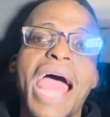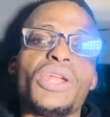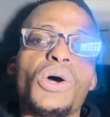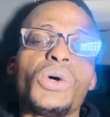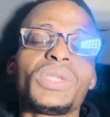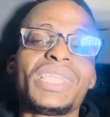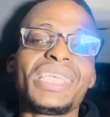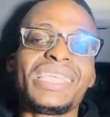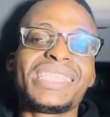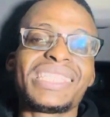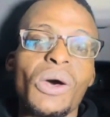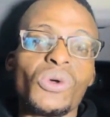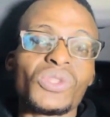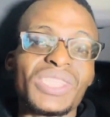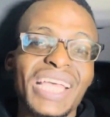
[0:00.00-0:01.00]
know this
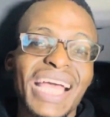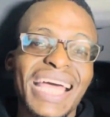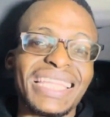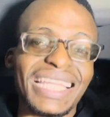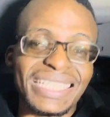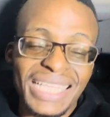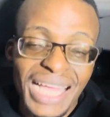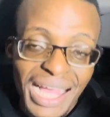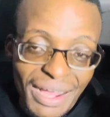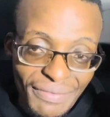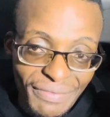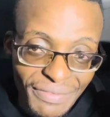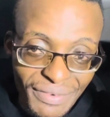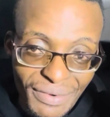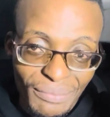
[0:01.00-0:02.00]
sounds kind of
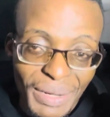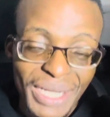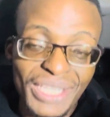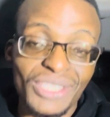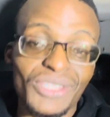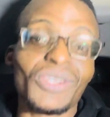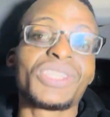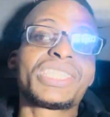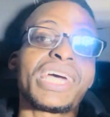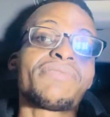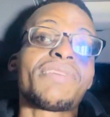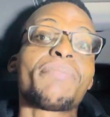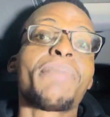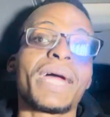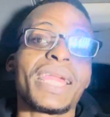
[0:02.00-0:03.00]
tough, but it's not tough.
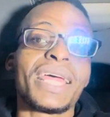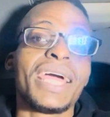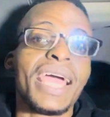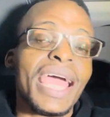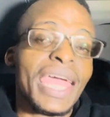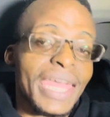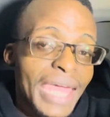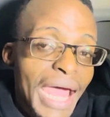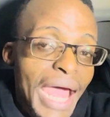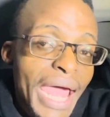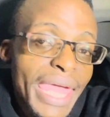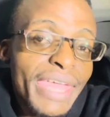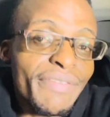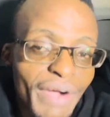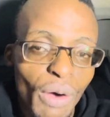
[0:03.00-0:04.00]
But uh,
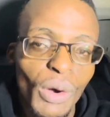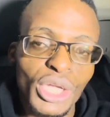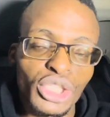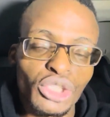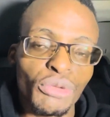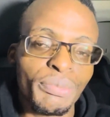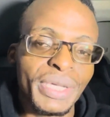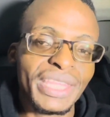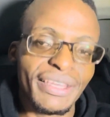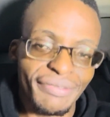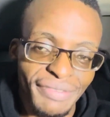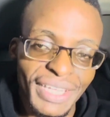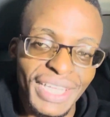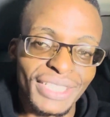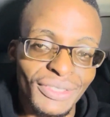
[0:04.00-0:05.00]
if I was to be in the
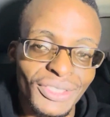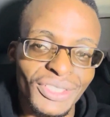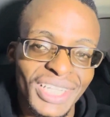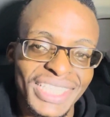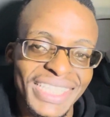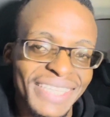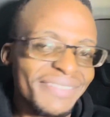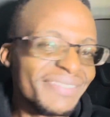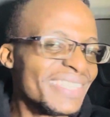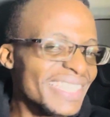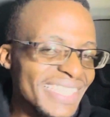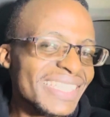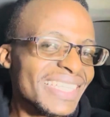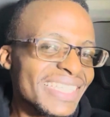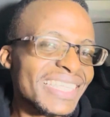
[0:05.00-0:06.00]
flesh, I was going to say, this
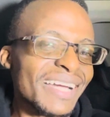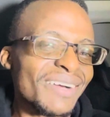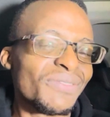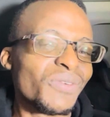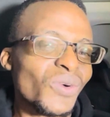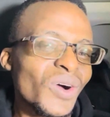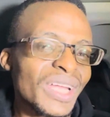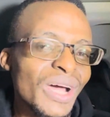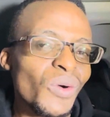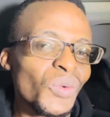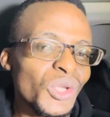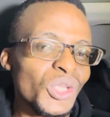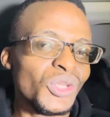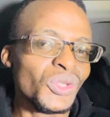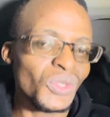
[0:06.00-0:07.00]
is a tough one. How
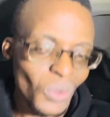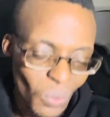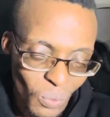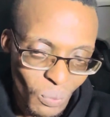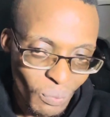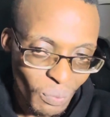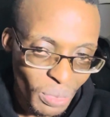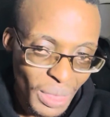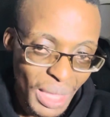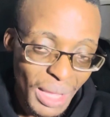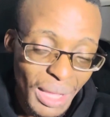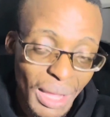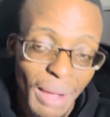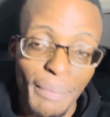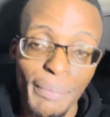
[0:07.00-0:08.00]
will you know?
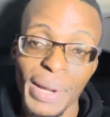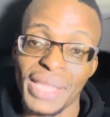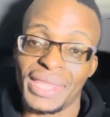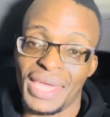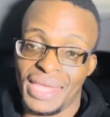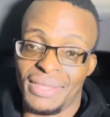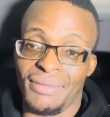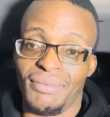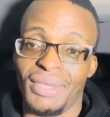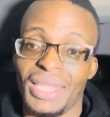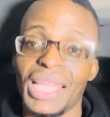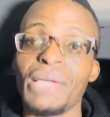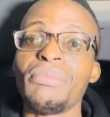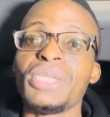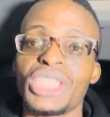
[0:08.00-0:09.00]
But then,
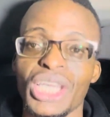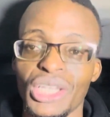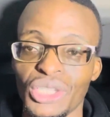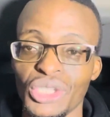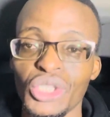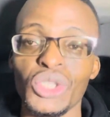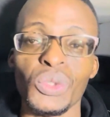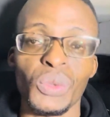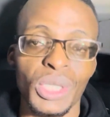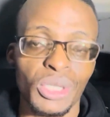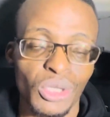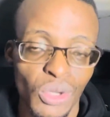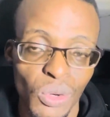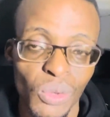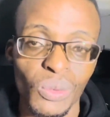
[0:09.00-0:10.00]
let me tell you, you will
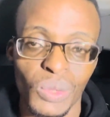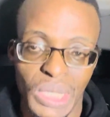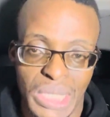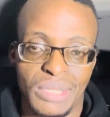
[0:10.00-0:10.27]
know.